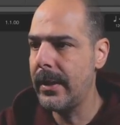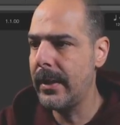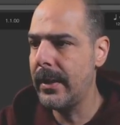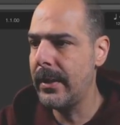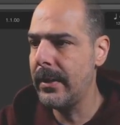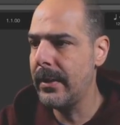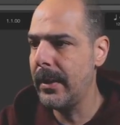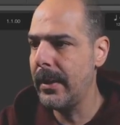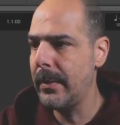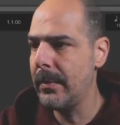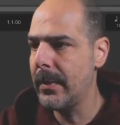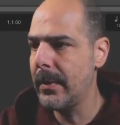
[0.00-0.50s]

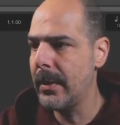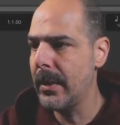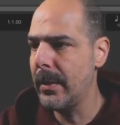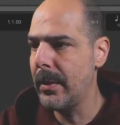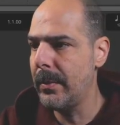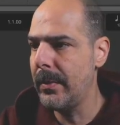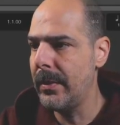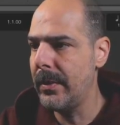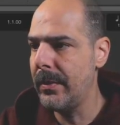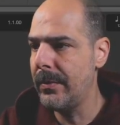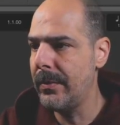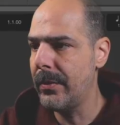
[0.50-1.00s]
and I'm
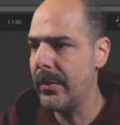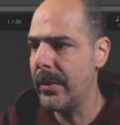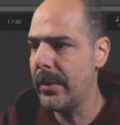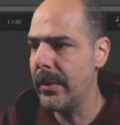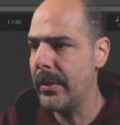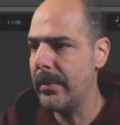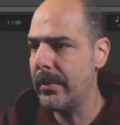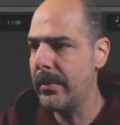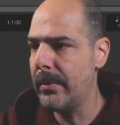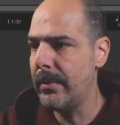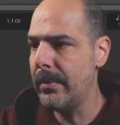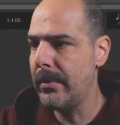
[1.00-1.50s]
coming
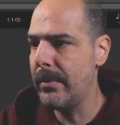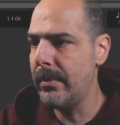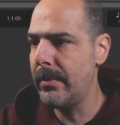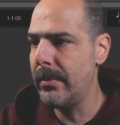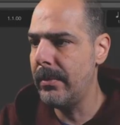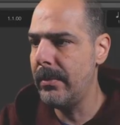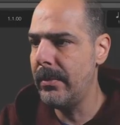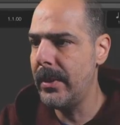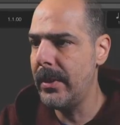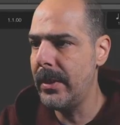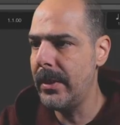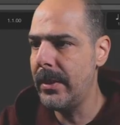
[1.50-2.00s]
for
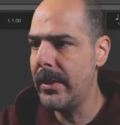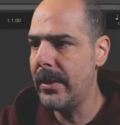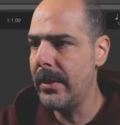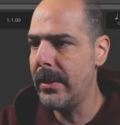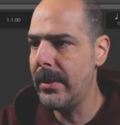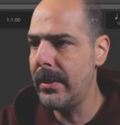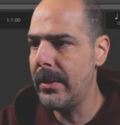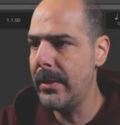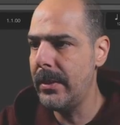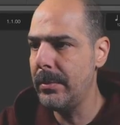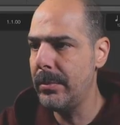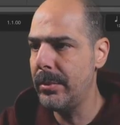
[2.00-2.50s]

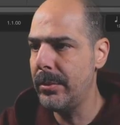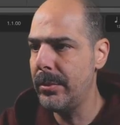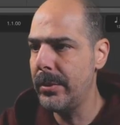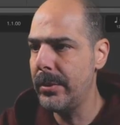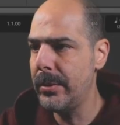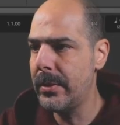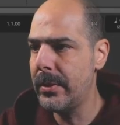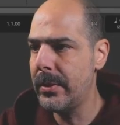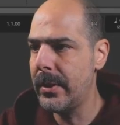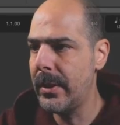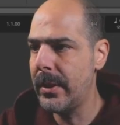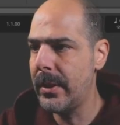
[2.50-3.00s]
MIDI
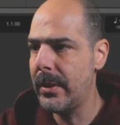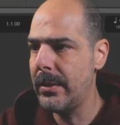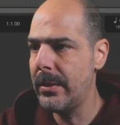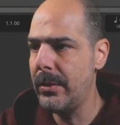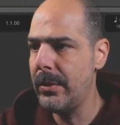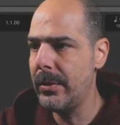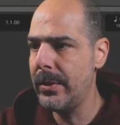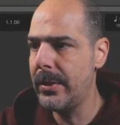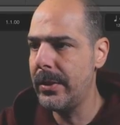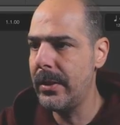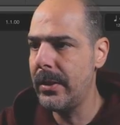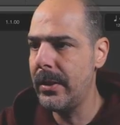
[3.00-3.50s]
inputs, and
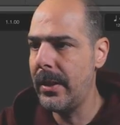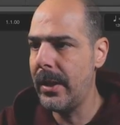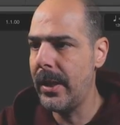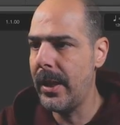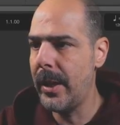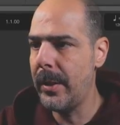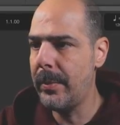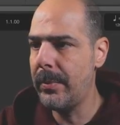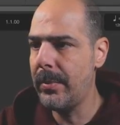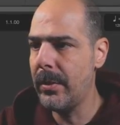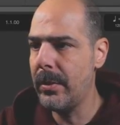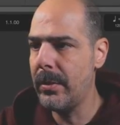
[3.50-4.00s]
you see
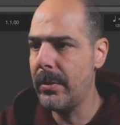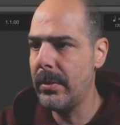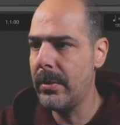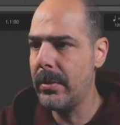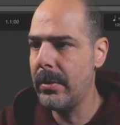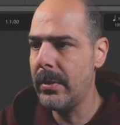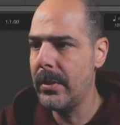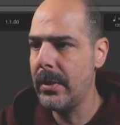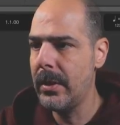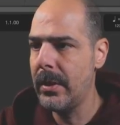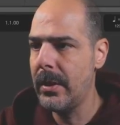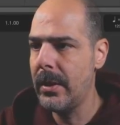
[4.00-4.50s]

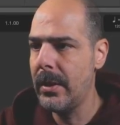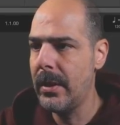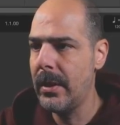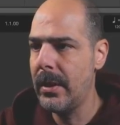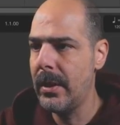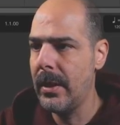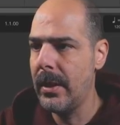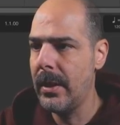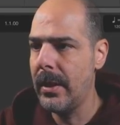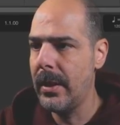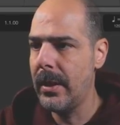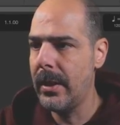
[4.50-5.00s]
Apple
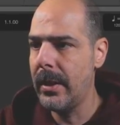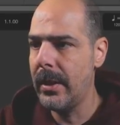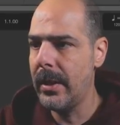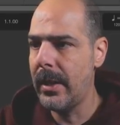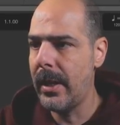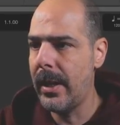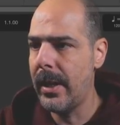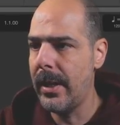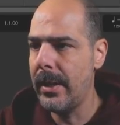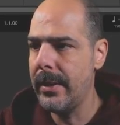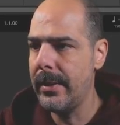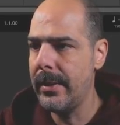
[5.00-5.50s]

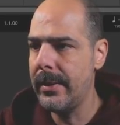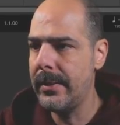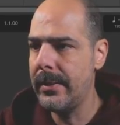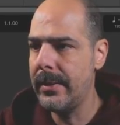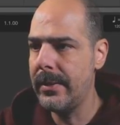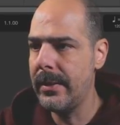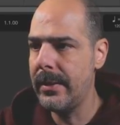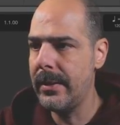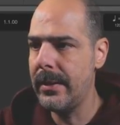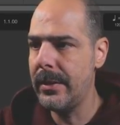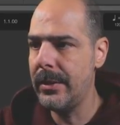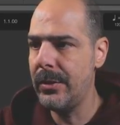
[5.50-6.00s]

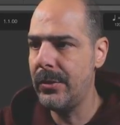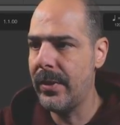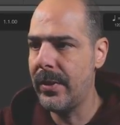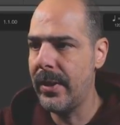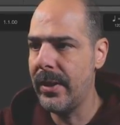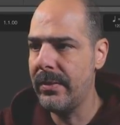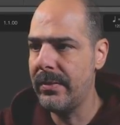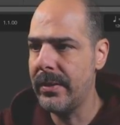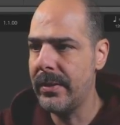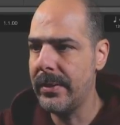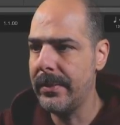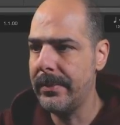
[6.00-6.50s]
IAC
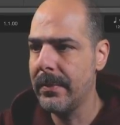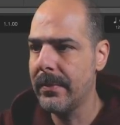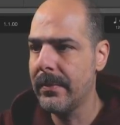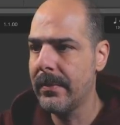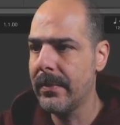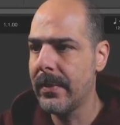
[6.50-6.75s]
driver.